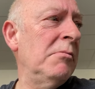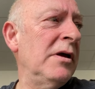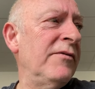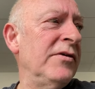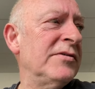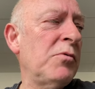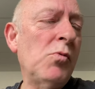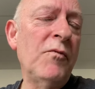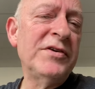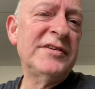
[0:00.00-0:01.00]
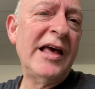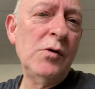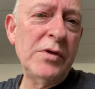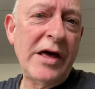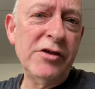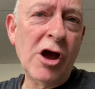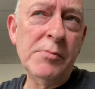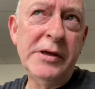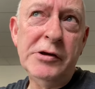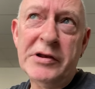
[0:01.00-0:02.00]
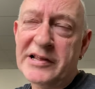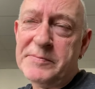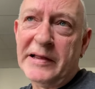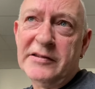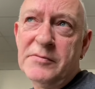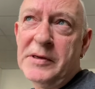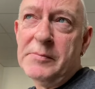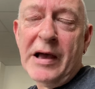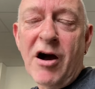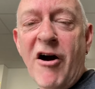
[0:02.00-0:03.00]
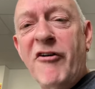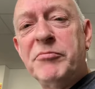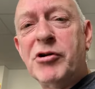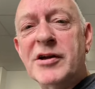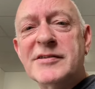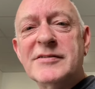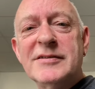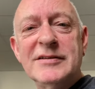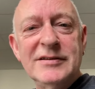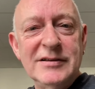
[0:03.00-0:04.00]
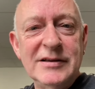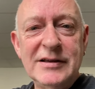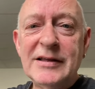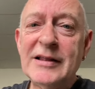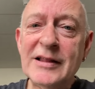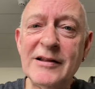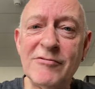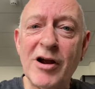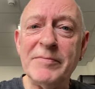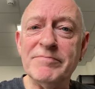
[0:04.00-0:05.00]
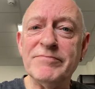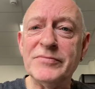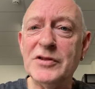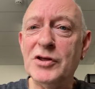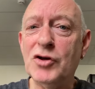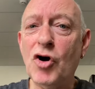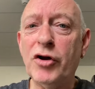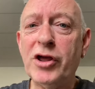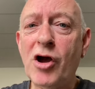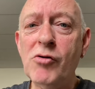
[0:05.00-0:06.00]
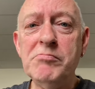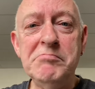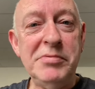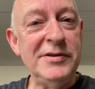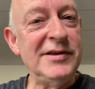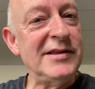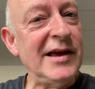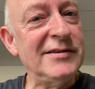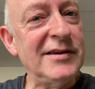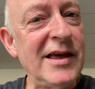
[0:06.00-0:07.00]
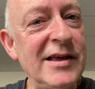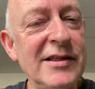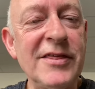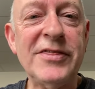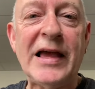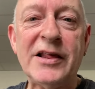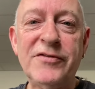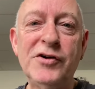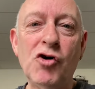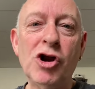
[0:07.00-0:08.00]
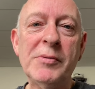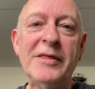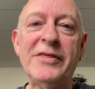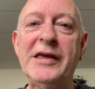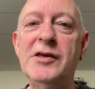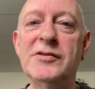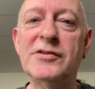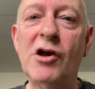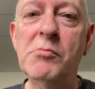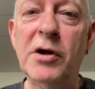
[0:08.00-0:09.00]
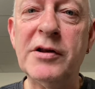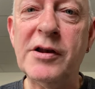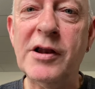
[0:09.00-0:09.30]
If you spot one for sale without the OB, you can expect it to be about half price. Right, gotta go. Busy day today. Thanks for joining me. Thank you so much.